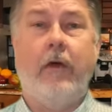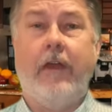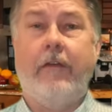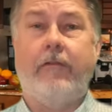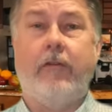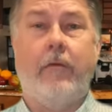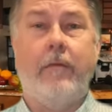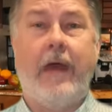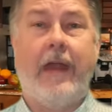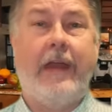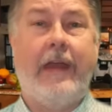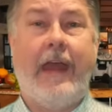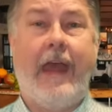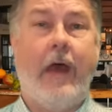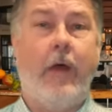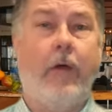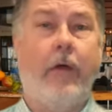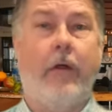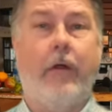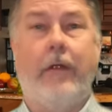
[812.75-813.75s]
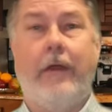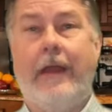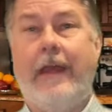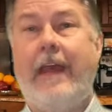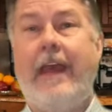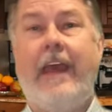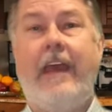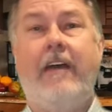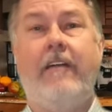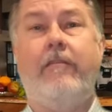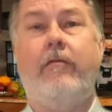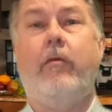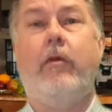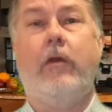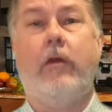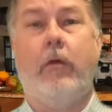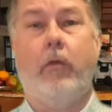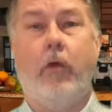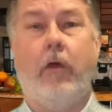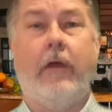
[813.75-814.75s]
After about an hour and a half,
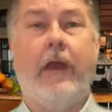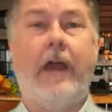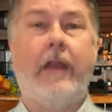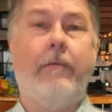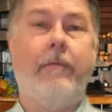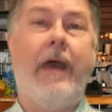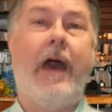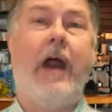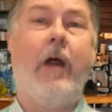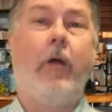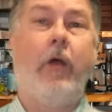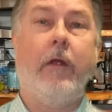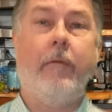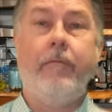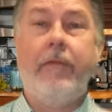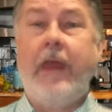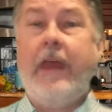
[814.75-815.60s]
we're out of power.